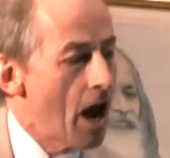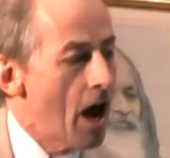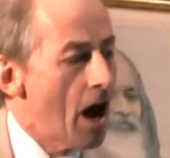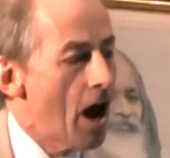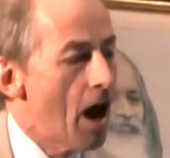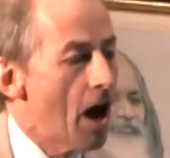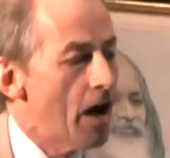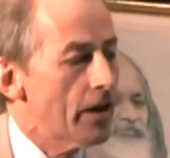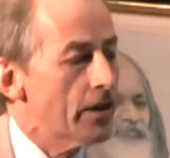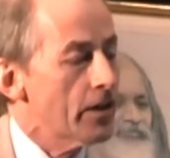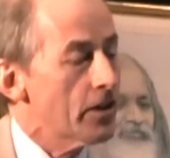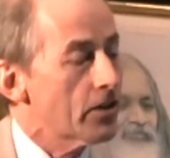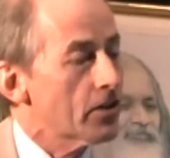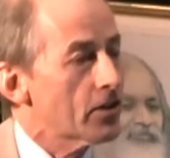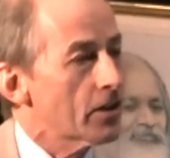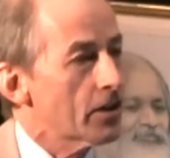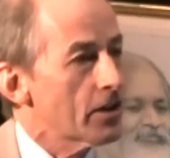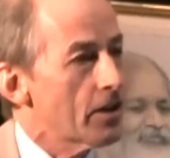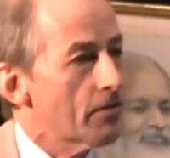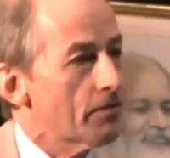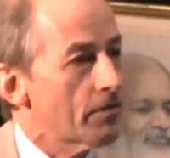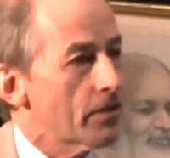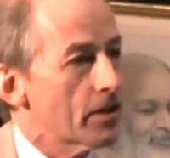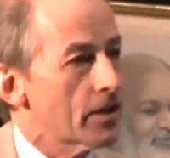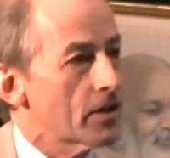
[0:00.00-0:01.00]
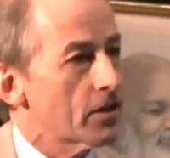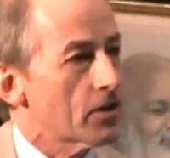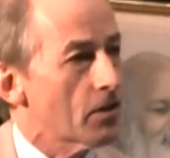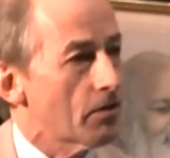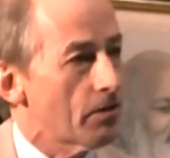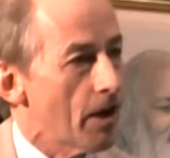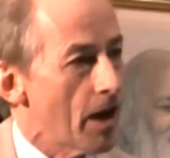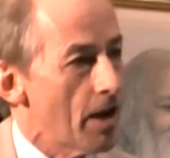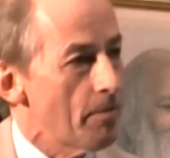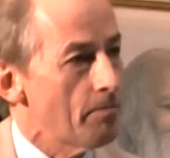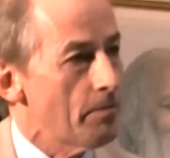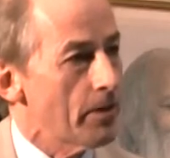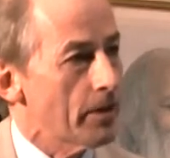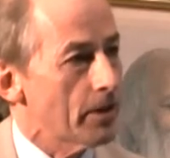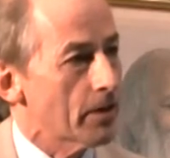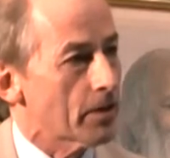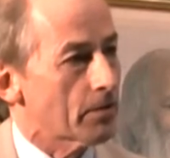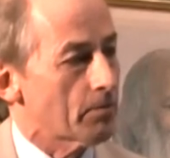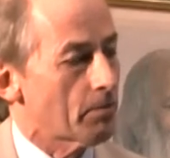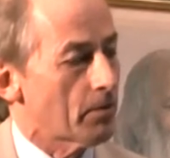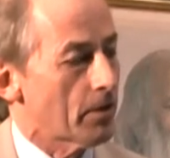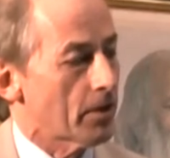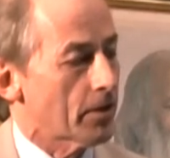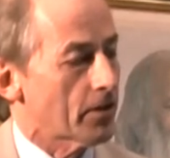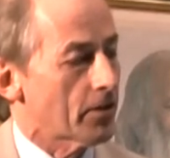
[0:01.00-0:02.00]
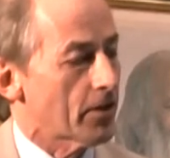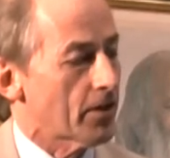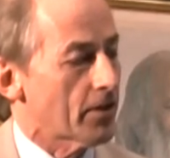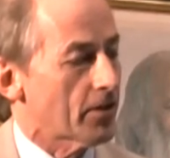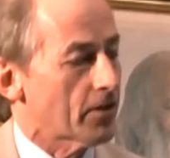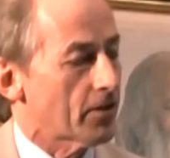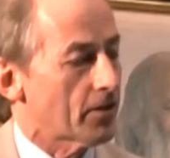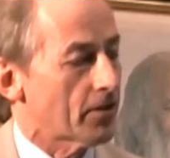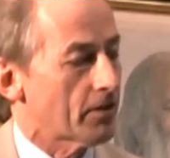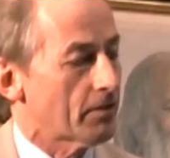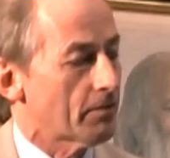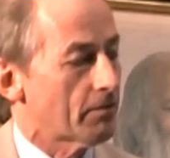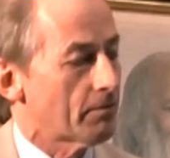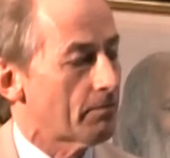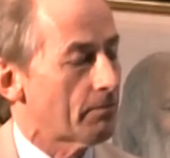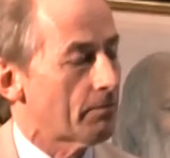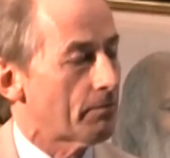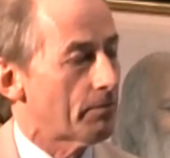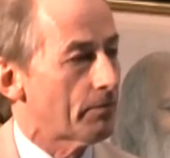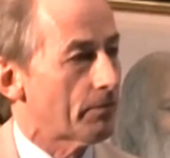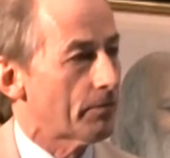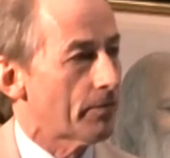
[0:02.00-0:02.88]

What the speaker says: on the significance of helping this process.